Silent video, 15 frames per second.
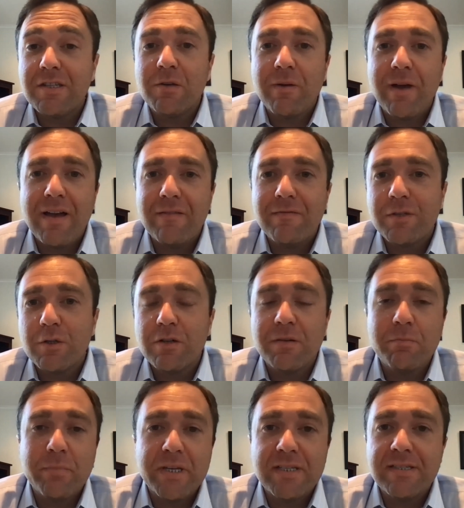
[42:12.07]
you have
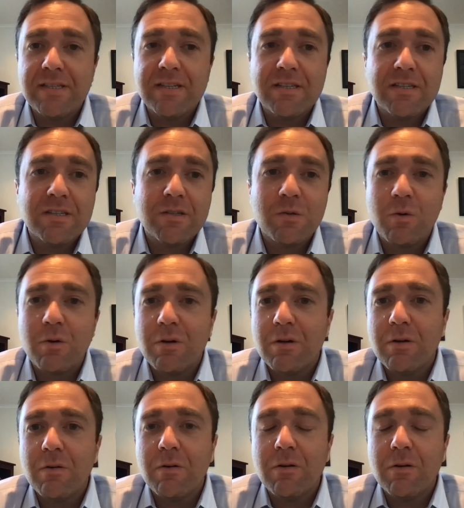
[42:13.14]
certain business or